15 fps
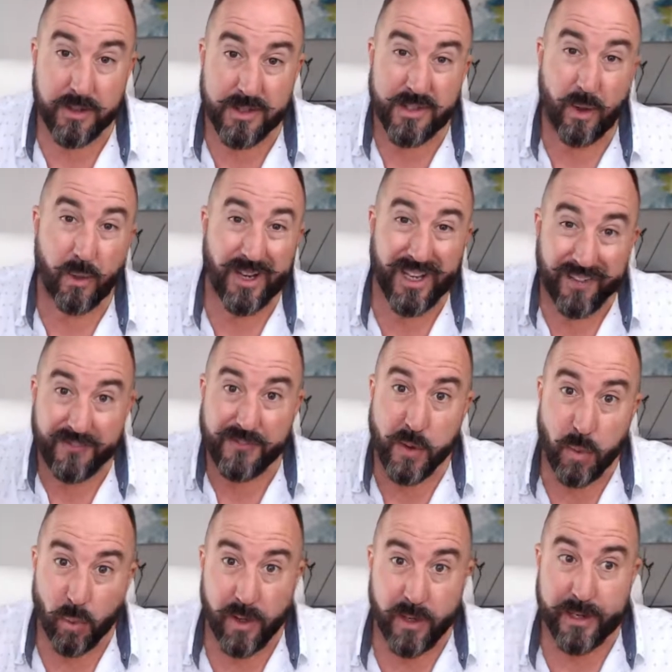So if you
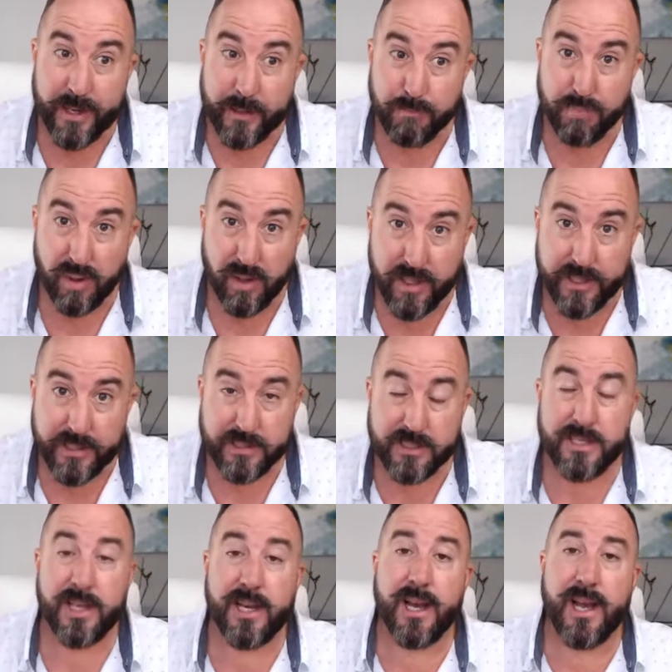want a
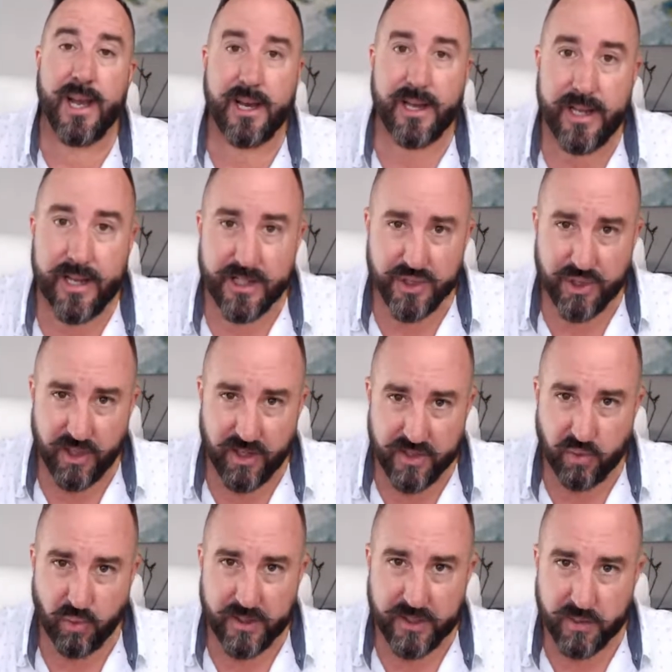place at EdgeCon
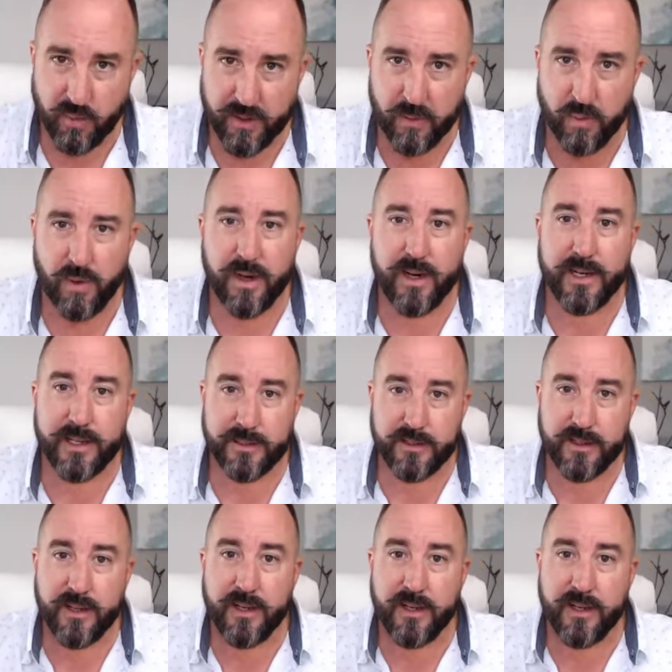2021,